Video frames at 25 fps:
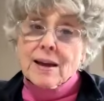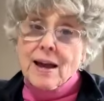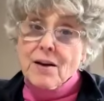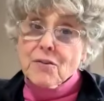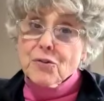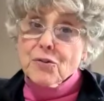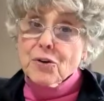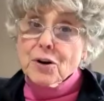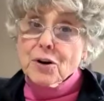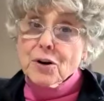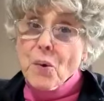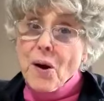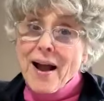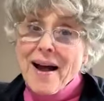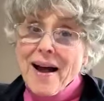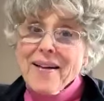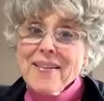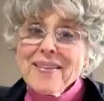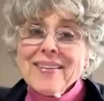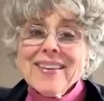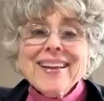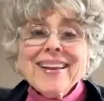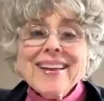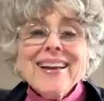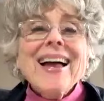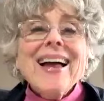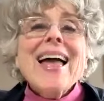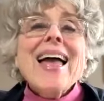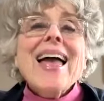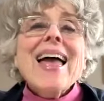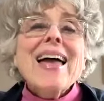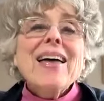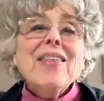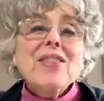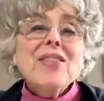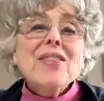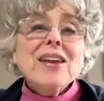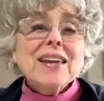cover it well,
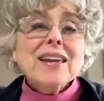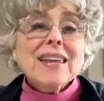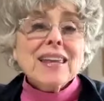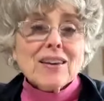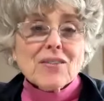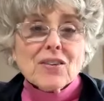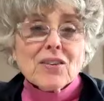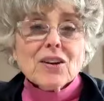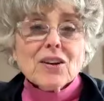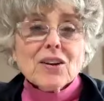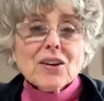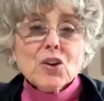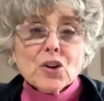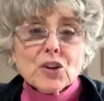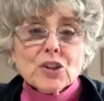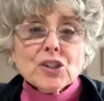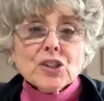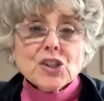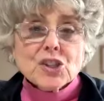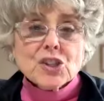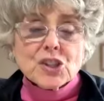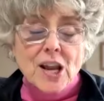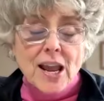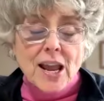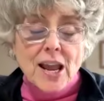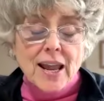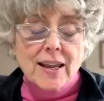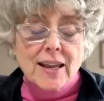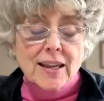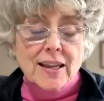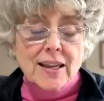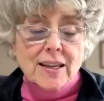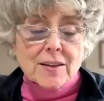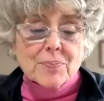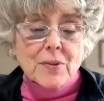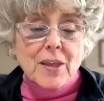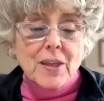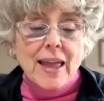and then give it a good
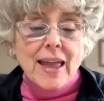shake.